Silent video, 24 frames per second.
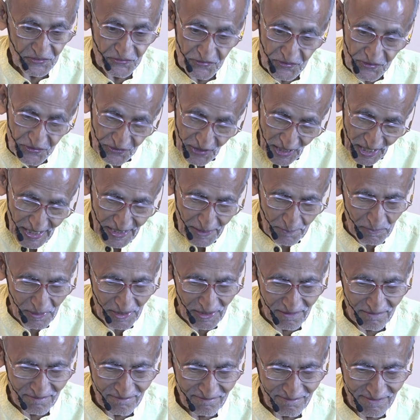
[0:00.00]
which is
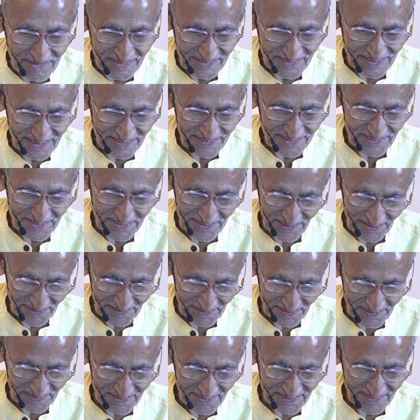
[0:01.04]
desirable, is
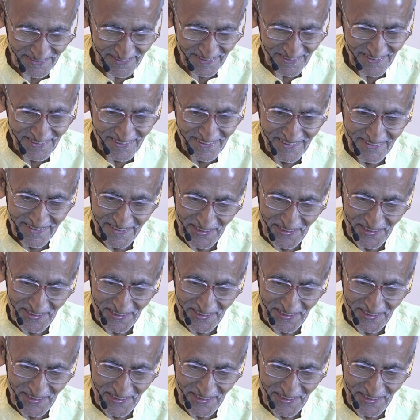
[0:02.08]
desiderata,